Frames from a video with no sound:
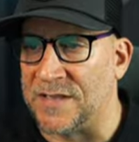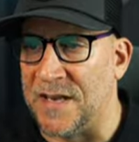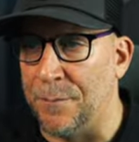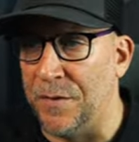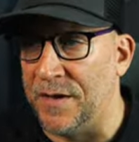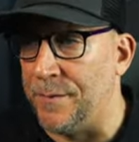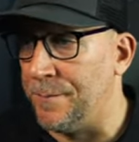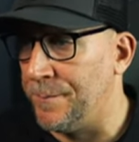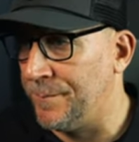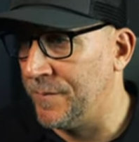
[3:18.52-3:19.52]
a template.
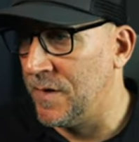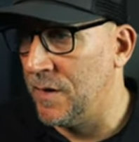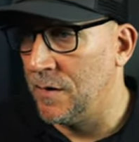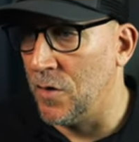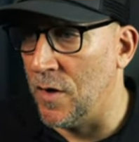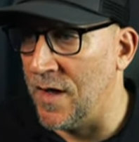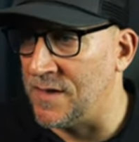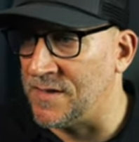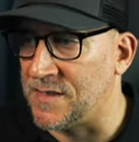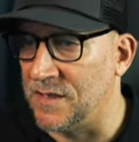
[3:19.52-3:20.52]
Go
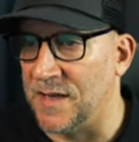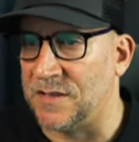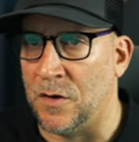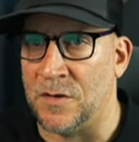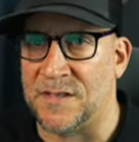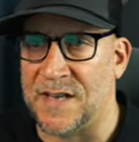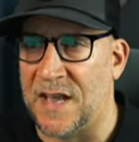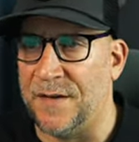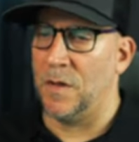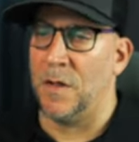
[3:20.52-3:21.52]
ahead and select on
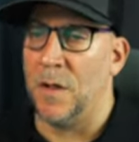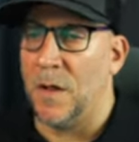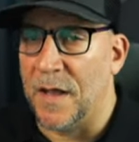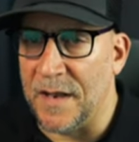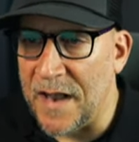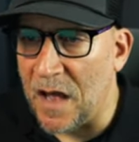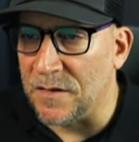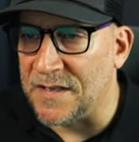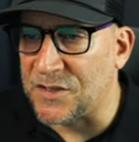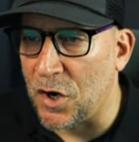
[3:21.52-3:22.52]
save. And now
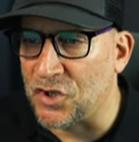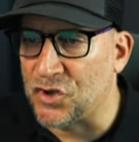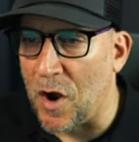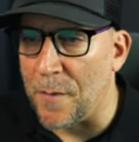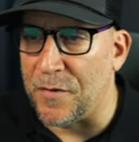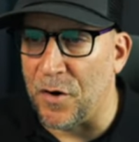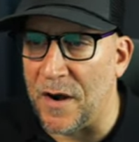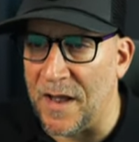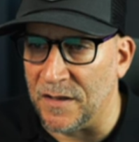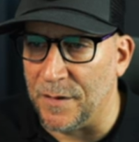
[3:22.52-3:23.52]
let's start dropping
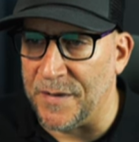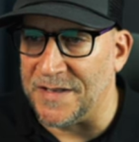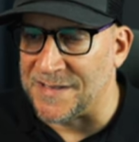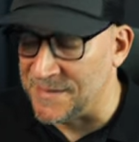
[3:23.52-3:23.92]
our elements